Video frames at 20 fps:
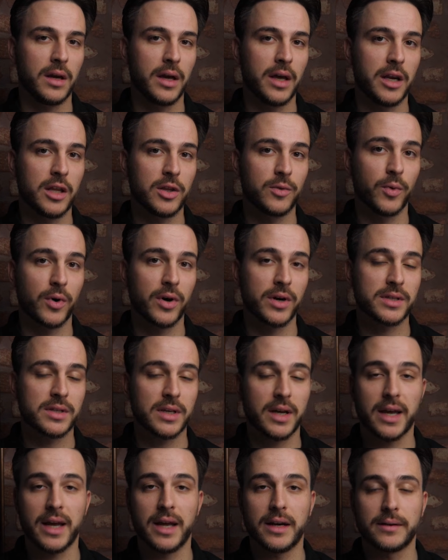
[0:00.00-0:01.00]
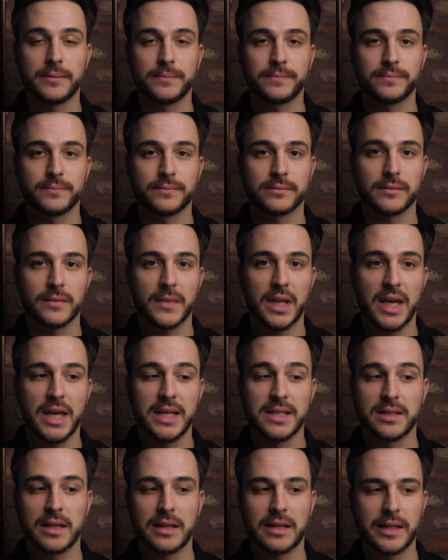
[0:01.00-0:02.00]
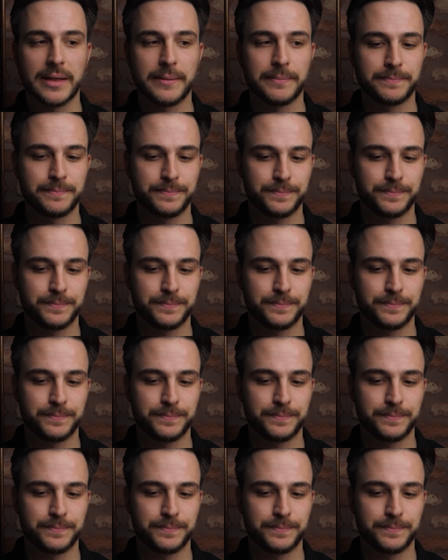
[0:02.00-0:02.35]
And it works again, instantly.